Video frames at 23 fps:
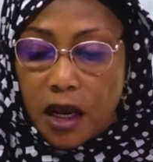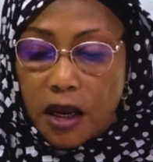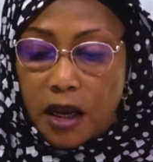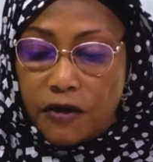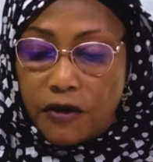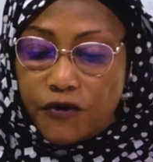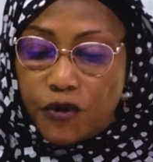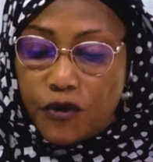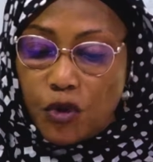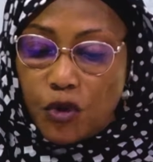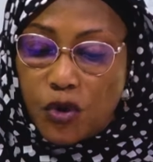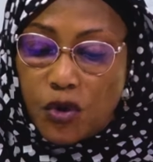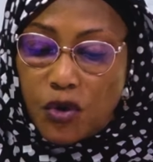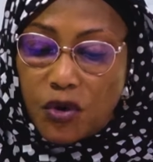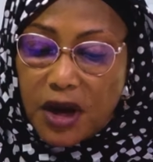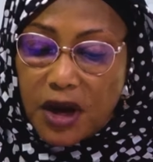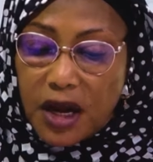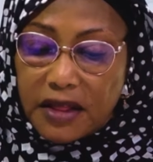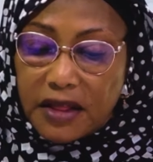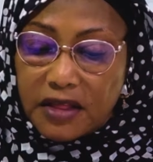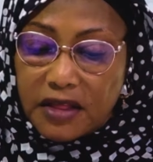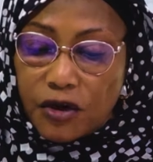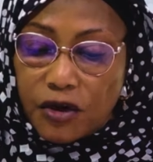If you look
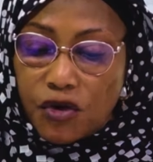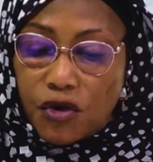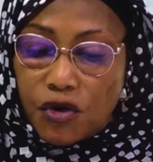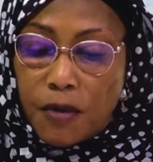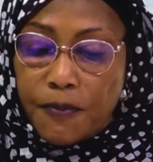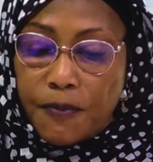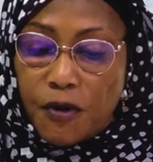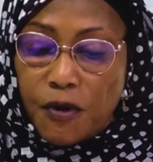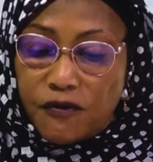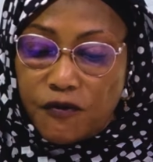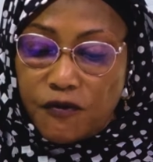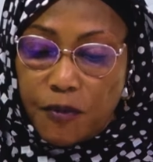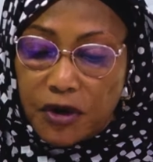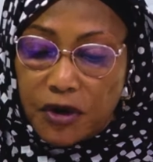at the crop of